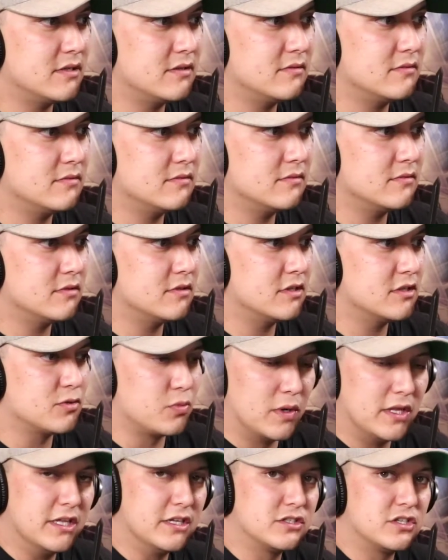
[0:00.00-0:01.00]
that's
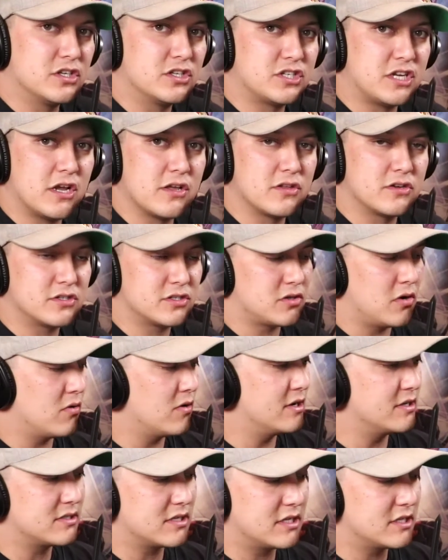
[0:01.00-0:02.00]
willing to share their stories,
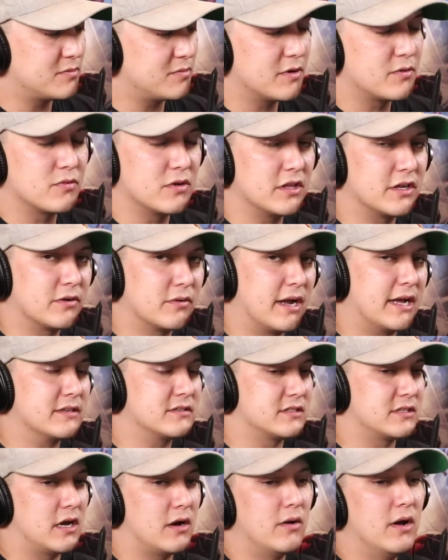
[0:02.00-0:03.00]
and it's been really great.
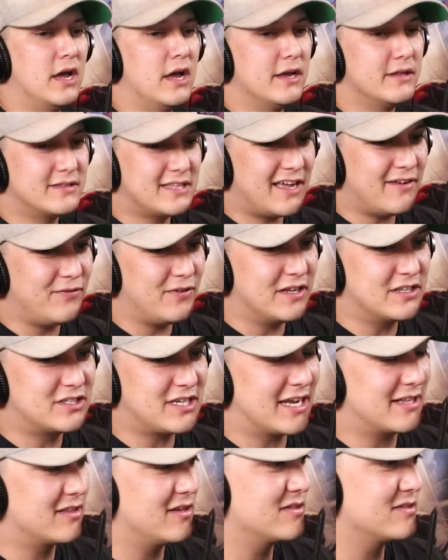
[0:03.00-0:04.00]
So definitely check
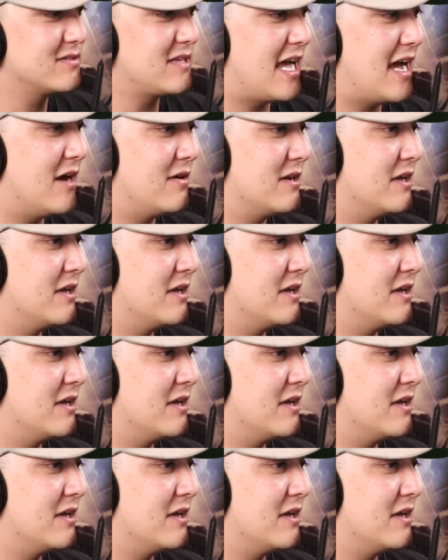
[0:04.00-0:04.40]
those out if